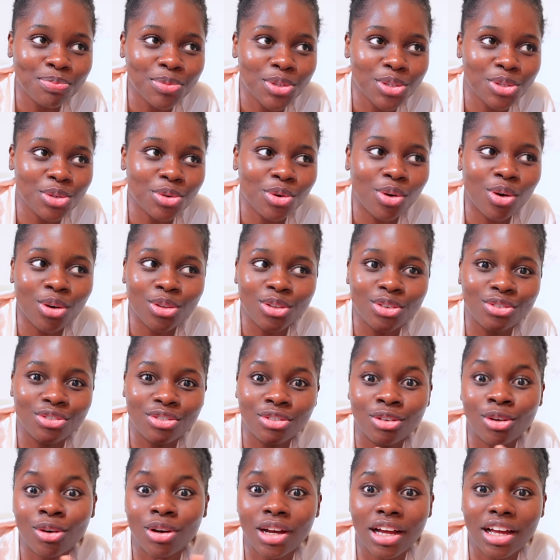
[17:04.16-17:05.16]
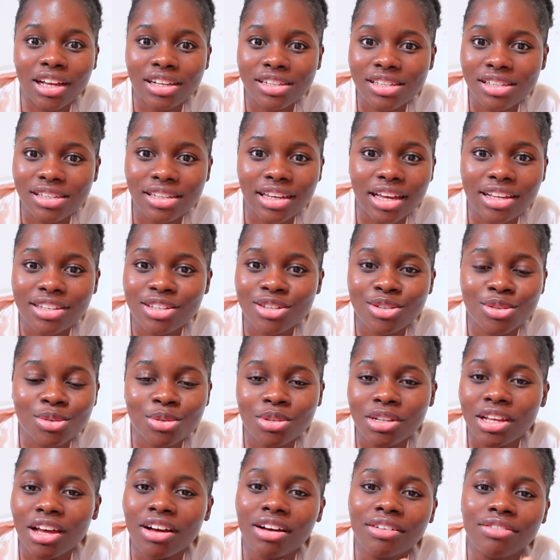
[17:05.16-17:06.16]
so all the vloggers get into
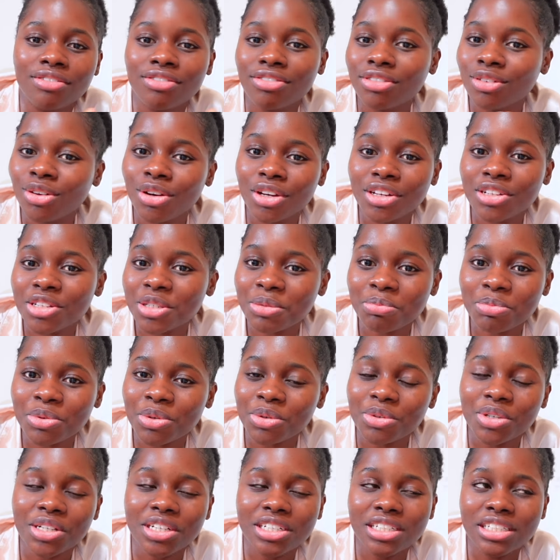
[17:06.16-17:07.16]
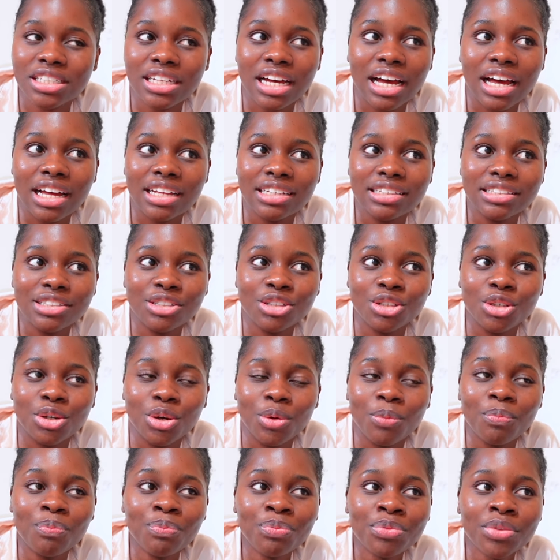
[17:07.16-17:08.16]
their vlogging spirit and you know